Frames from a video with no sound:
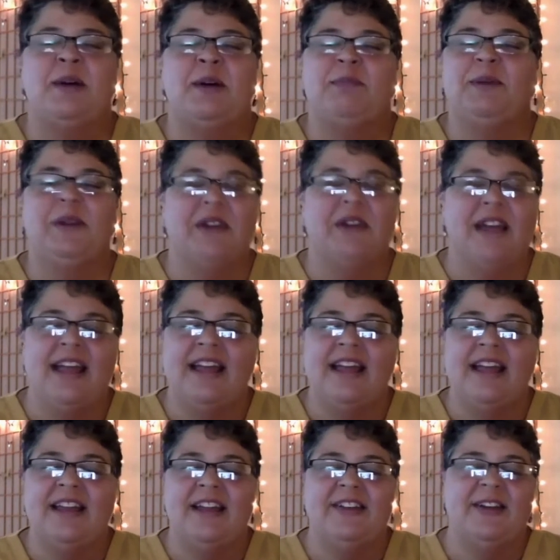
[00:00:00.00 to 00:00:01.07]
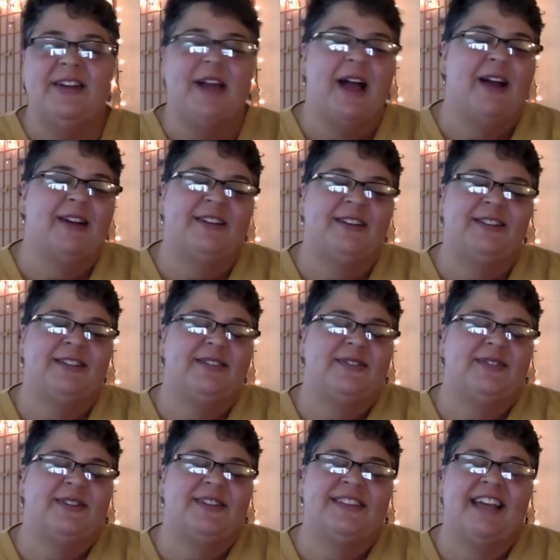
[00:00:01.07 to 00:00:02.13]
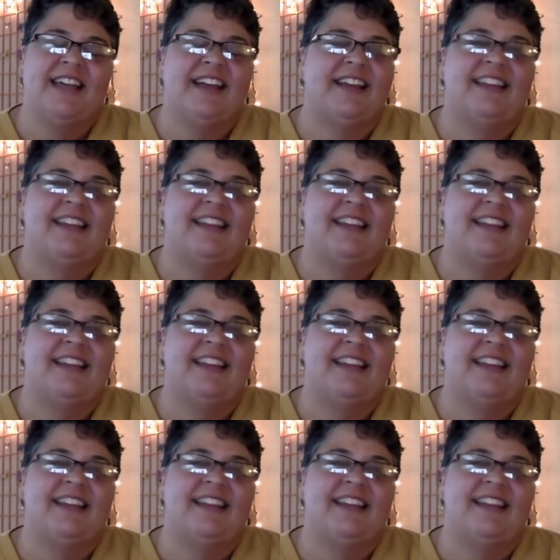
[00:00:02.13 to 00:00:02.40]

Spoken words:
put your hand on your heart and just for a second,